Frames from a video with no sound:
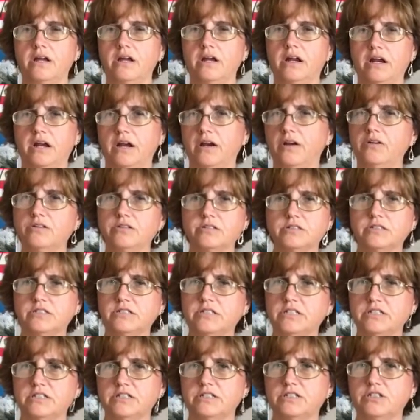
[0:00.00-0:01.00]
here's
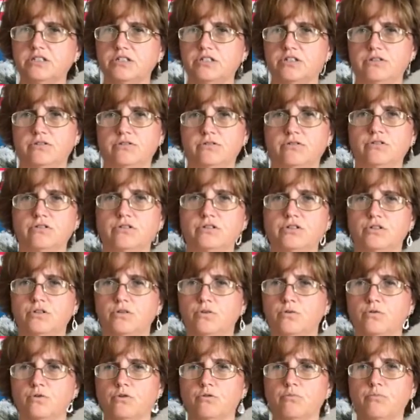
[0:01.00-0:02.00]
these students
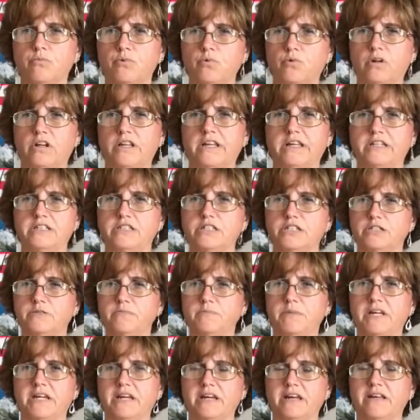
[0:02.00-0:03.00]
who were bullied
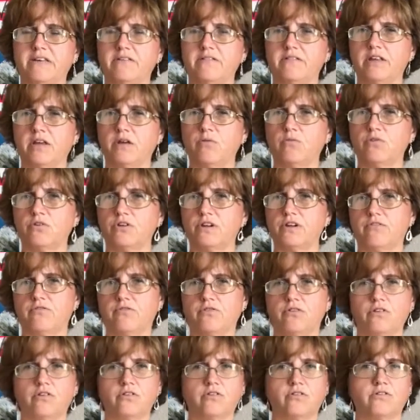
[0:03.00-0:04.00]
just because they were
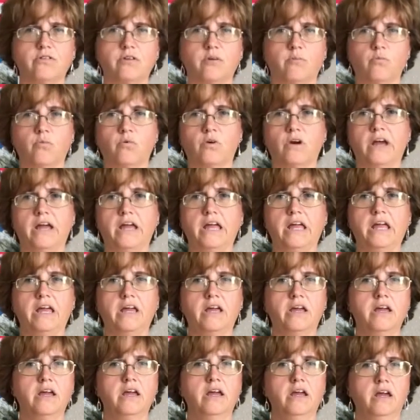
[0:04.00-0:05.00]
different in some way.
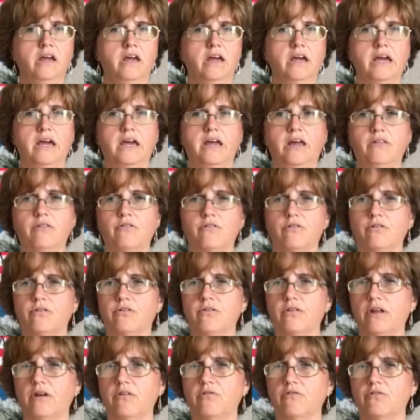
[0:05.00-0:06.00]
Either
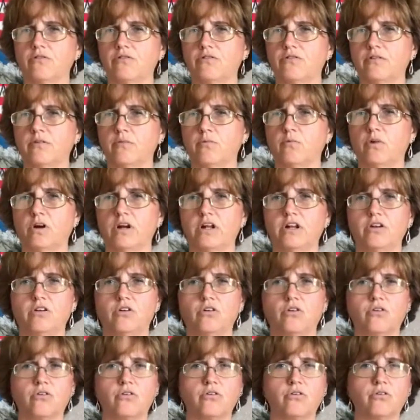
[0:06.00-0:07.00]
they were somewhat
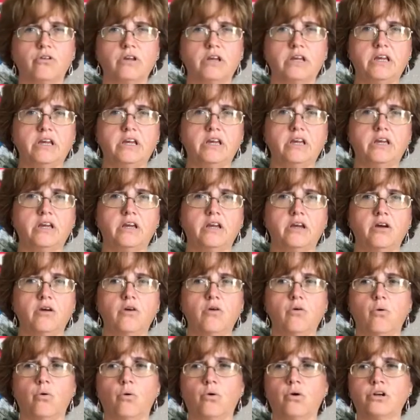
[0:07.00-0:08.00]
nerdy
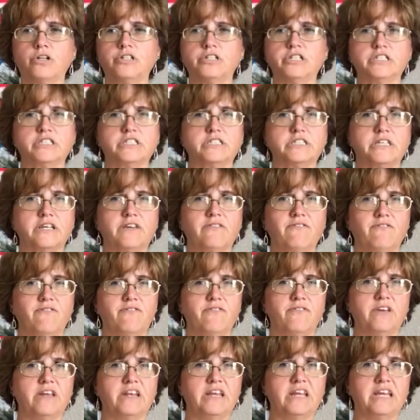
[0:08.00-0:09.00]
or just didn't
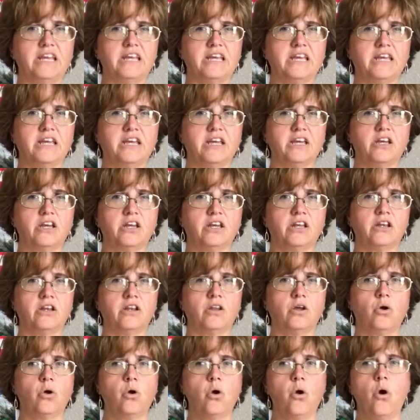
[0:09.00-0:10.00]
fit
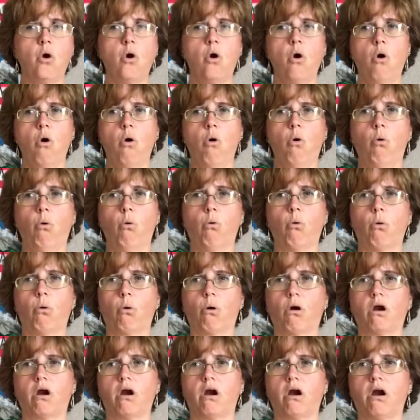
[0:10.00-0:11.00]
in
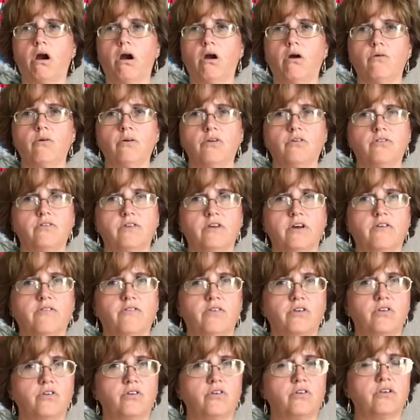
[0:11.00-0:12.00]
or was of
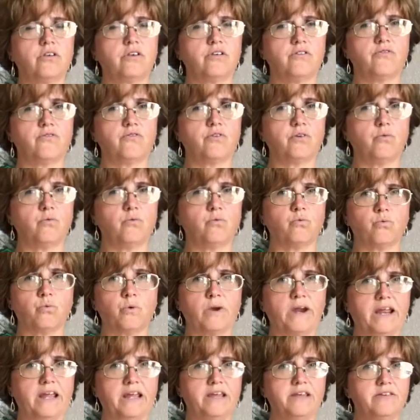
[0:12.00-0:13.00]
a different
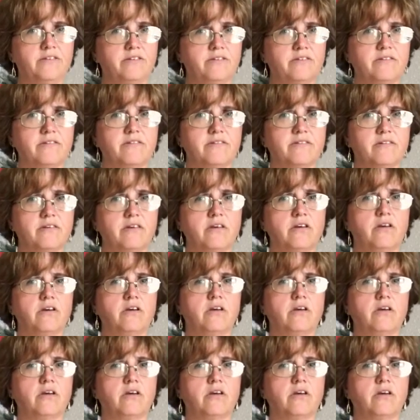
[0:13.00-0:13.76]
race.